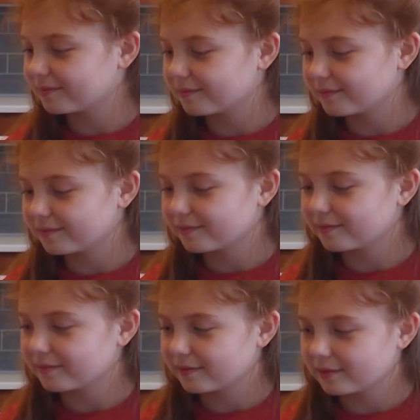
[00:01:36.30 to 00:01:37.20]

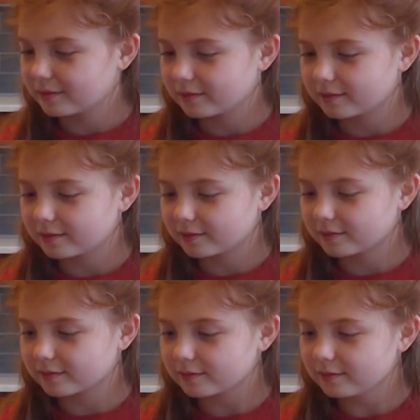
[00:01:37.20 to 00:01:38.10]

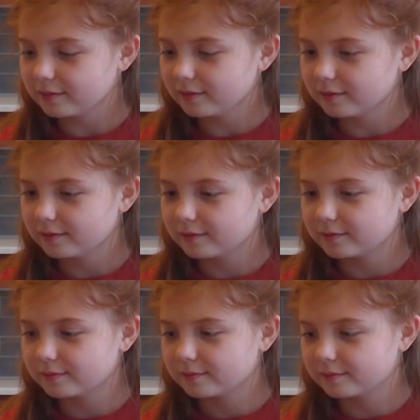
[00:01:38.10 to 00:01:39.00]

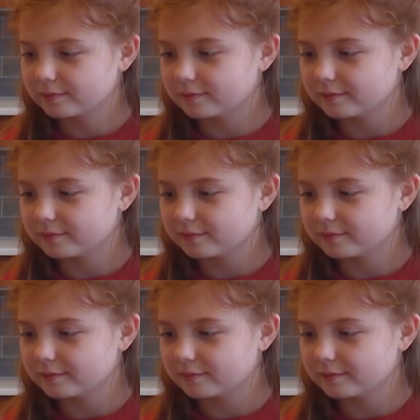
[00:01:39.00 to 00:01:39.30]
The person shown says nothing.